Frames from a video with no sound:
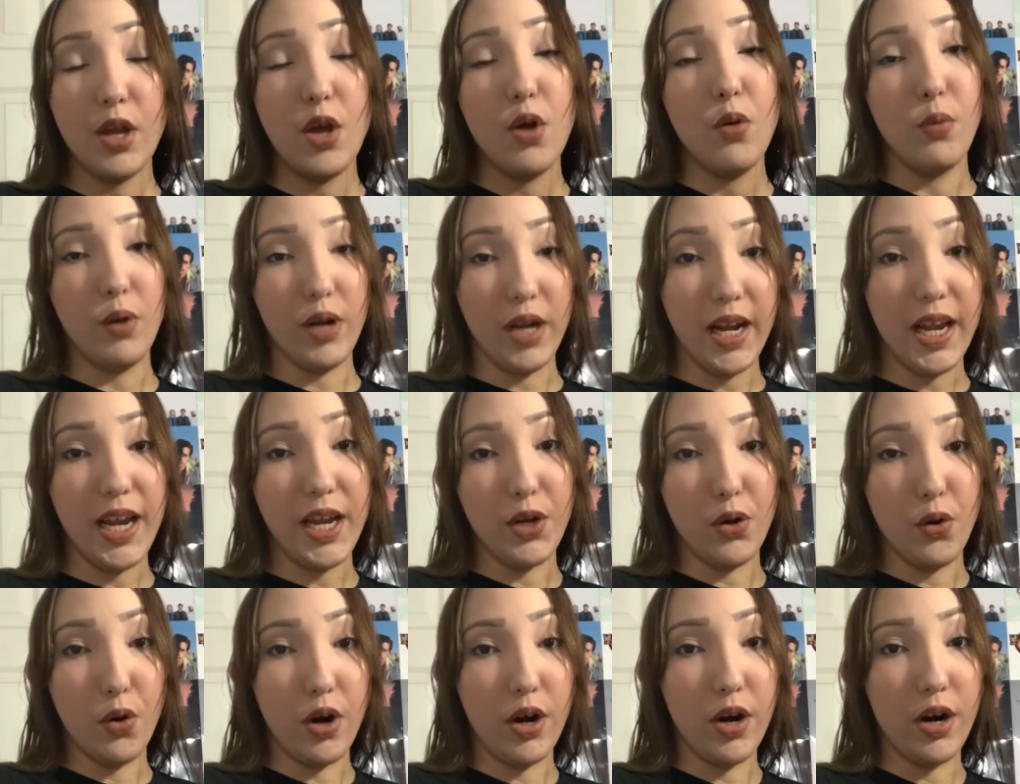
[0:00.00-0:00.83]
we're gonna
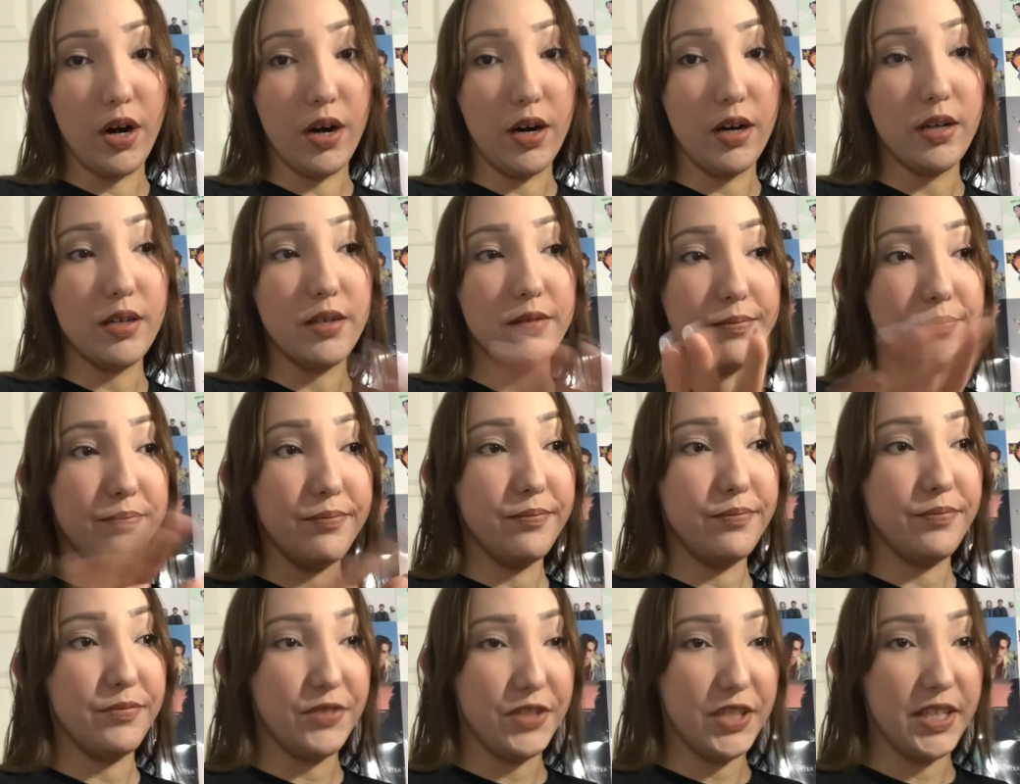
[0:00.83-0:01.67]
ignore her
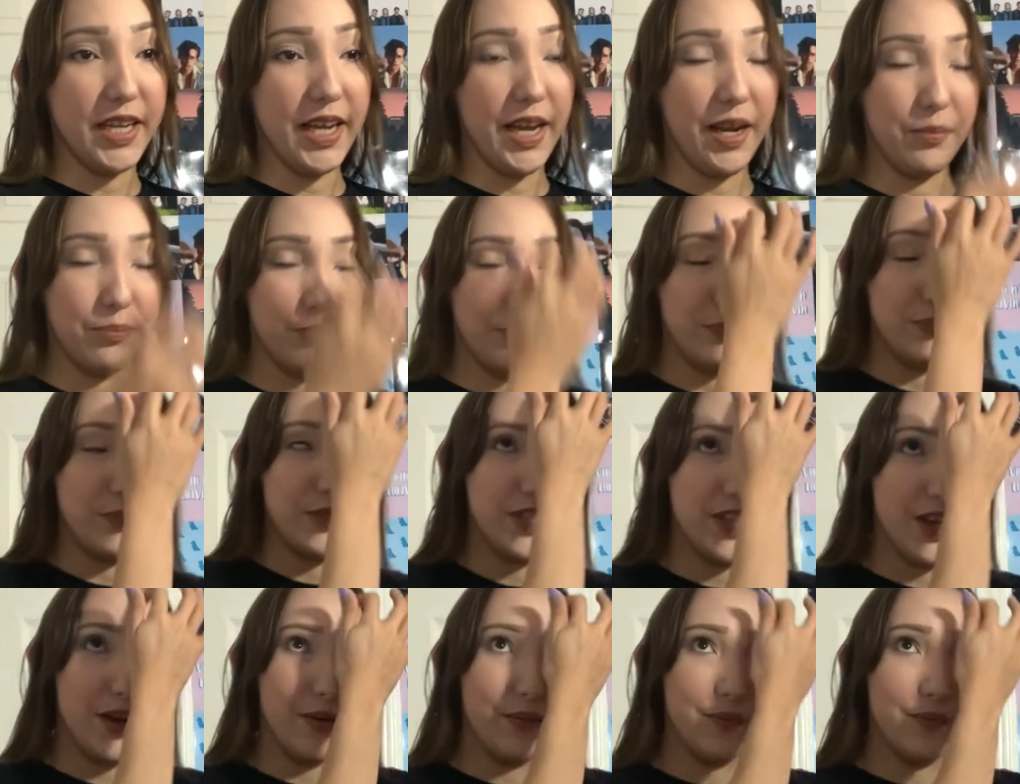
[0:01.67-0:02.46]
today. So,